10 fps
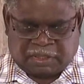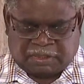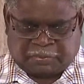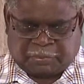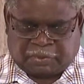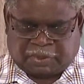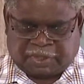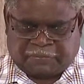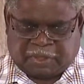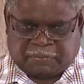Support the
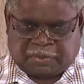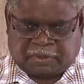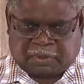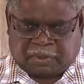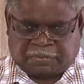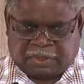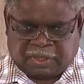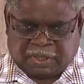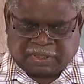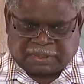development of
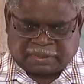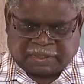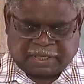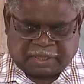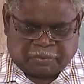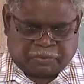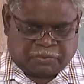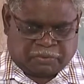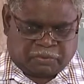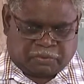sustainable
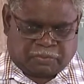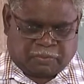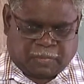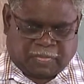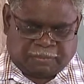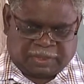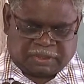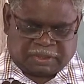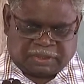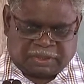Yolngu
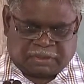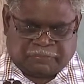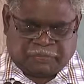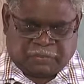businesses